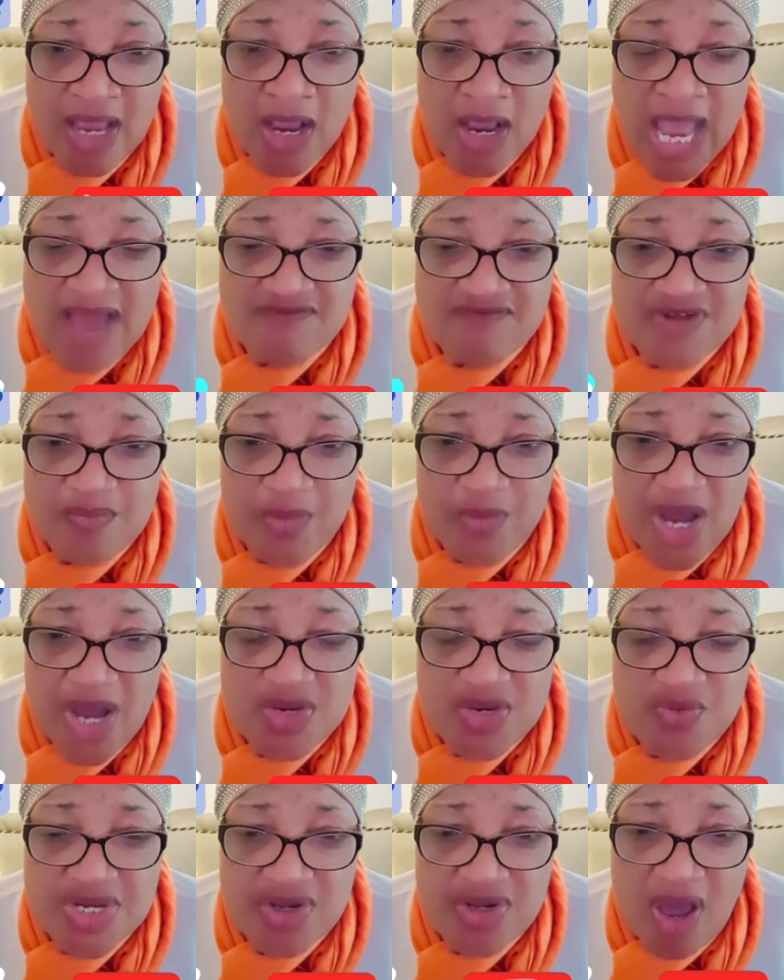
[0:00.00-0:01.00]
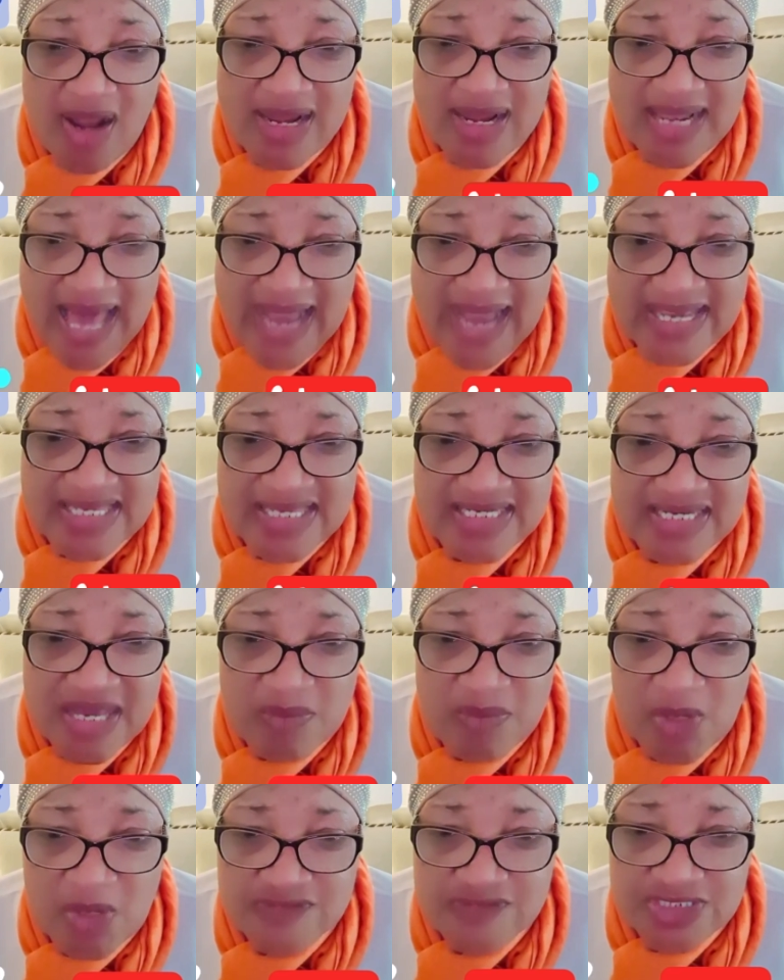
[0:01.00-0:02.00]
Everybody will not lack in the
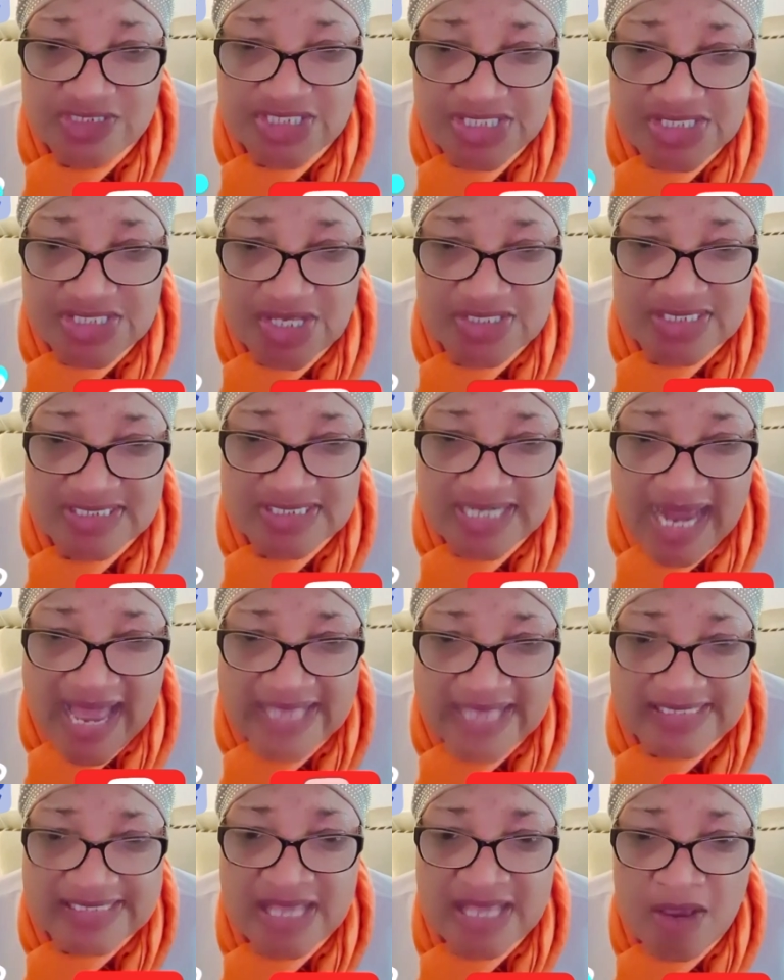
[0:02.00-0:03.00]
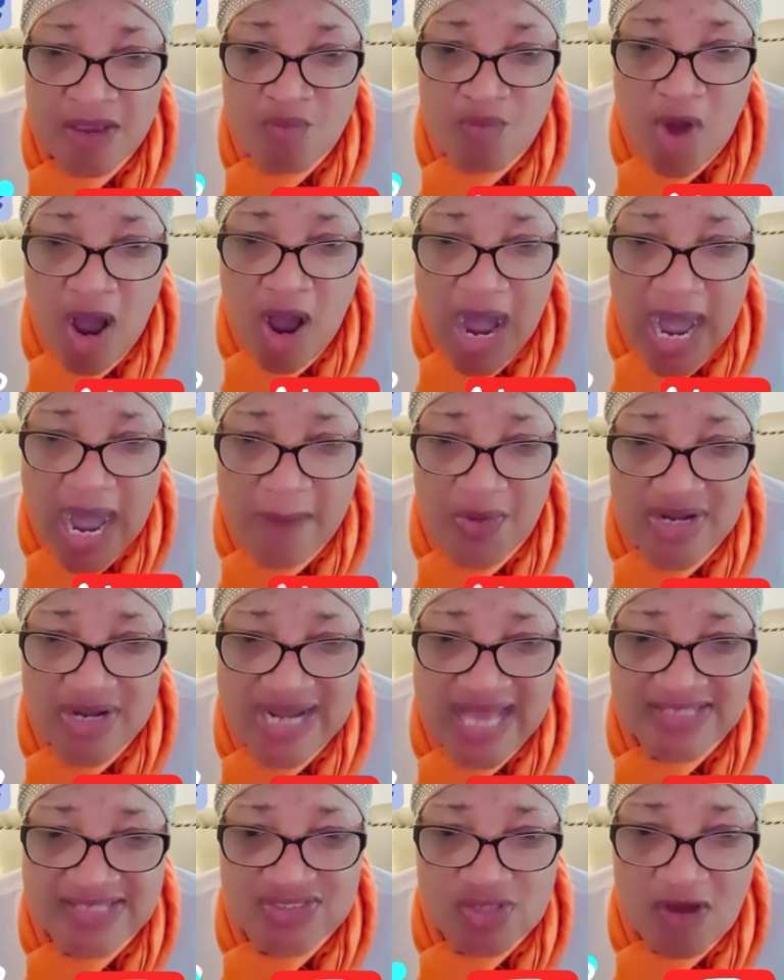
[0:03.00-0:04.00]
name of Jesus Christ. More
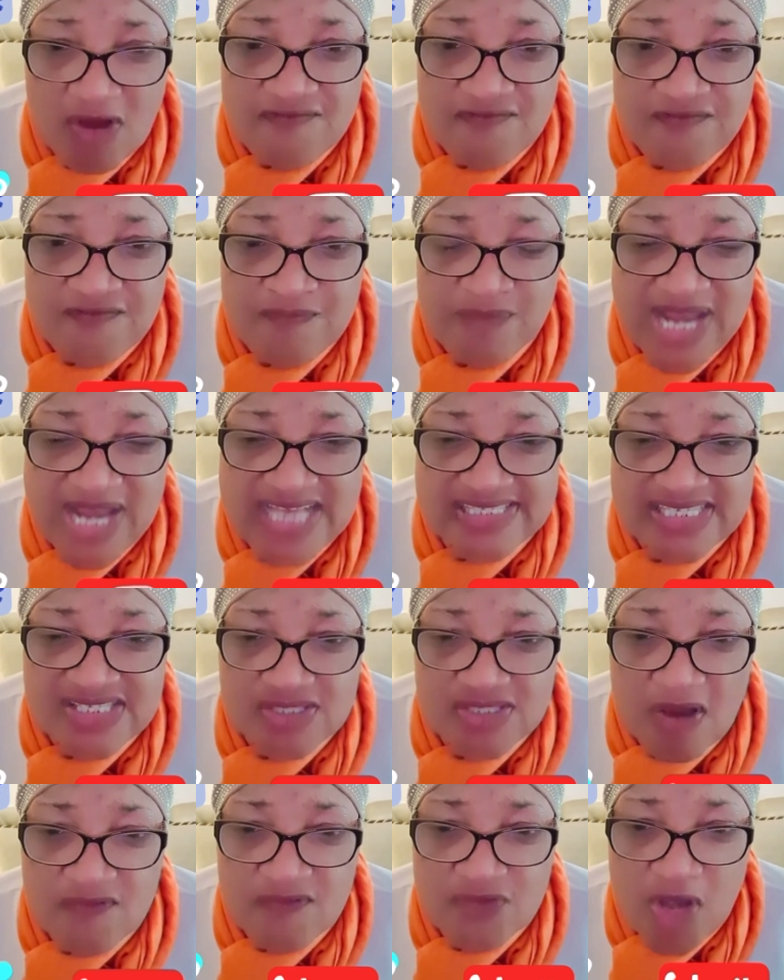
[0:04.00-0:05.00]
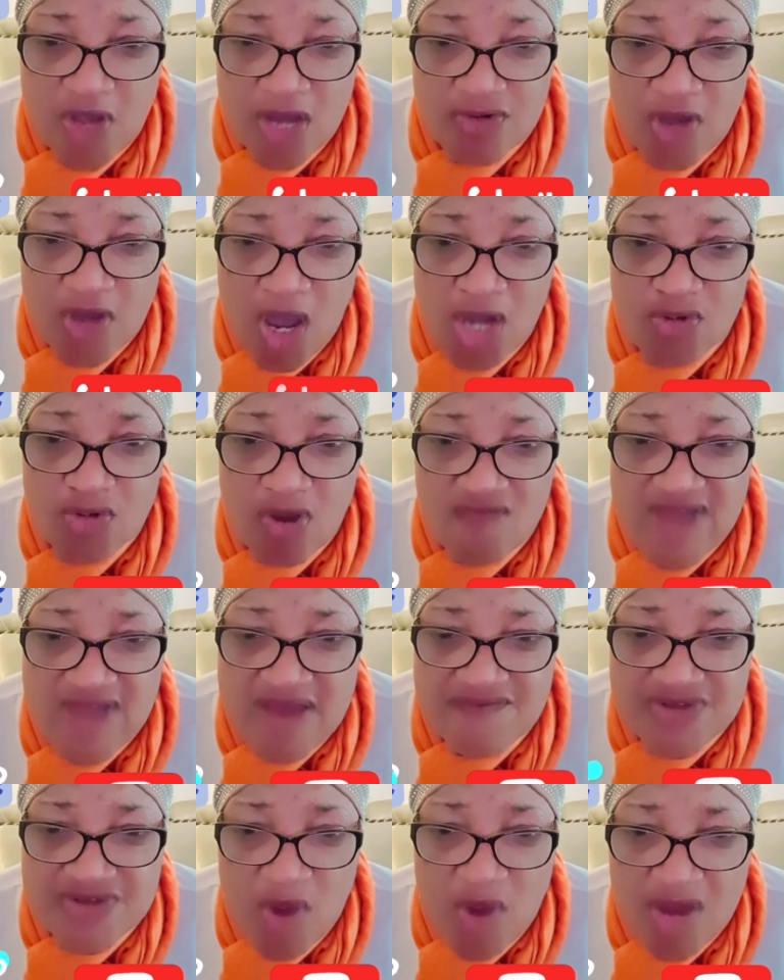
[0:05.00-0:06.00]
abundance of blessings of God all over
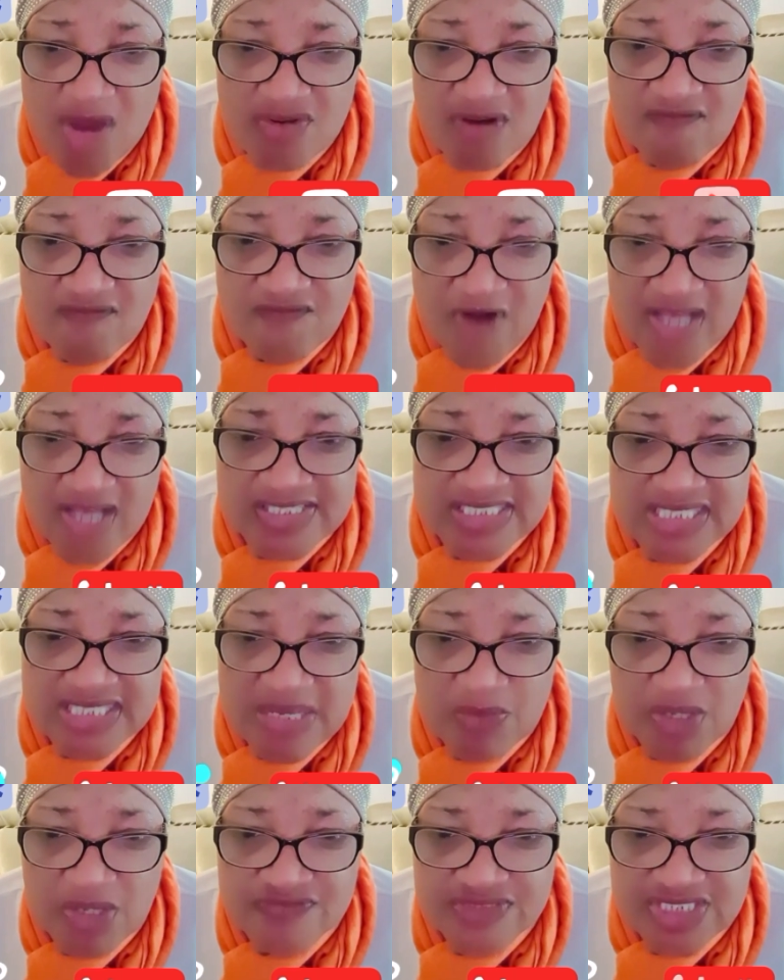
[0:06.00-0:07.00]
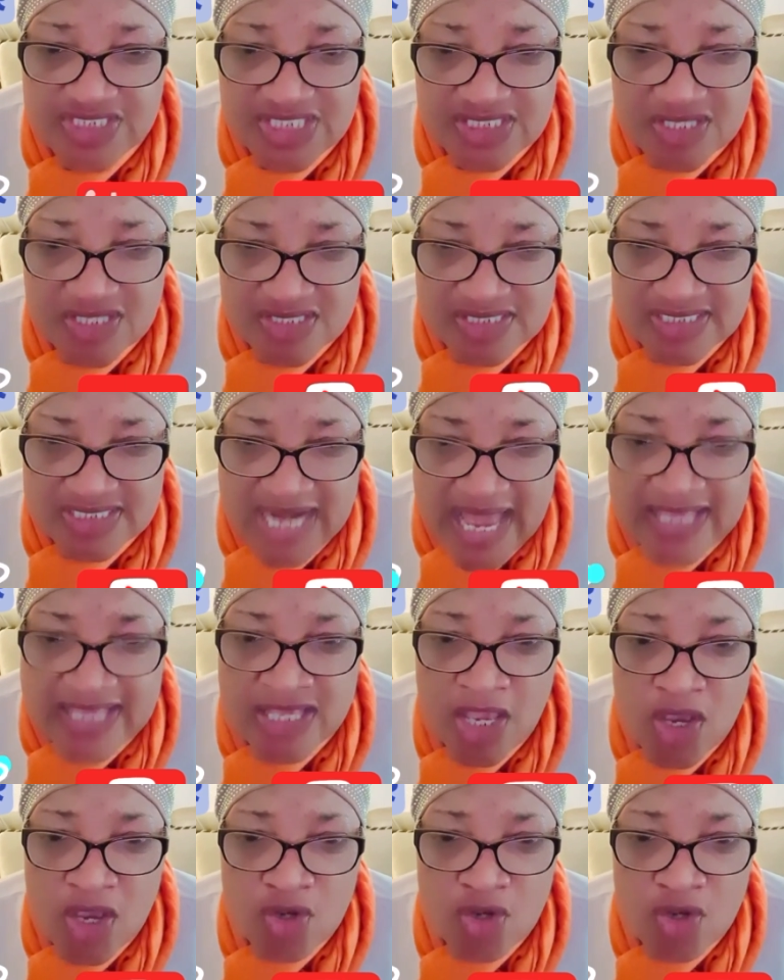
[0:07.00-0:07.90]
every one of us in the name of Jesus Christ.